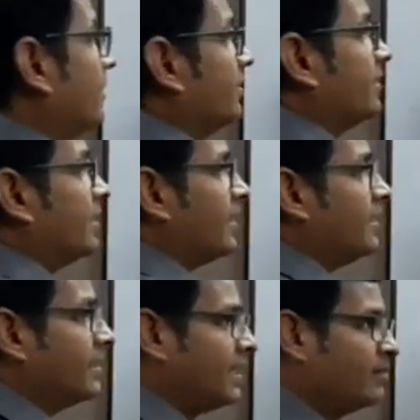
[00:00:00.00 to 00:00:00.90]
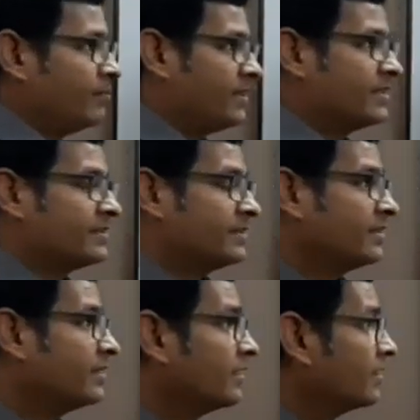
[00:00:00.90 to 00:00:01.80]
there are 9 parts.
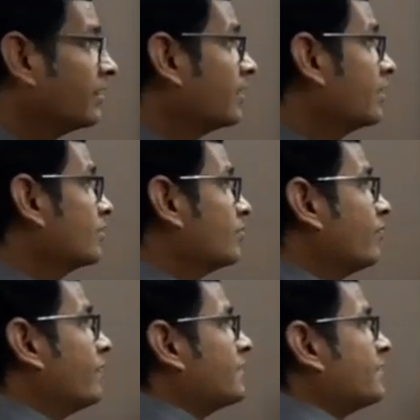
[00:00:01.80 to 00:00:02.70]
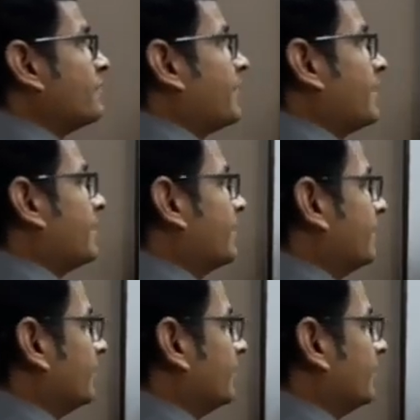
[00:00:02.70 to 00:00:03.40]
So first part,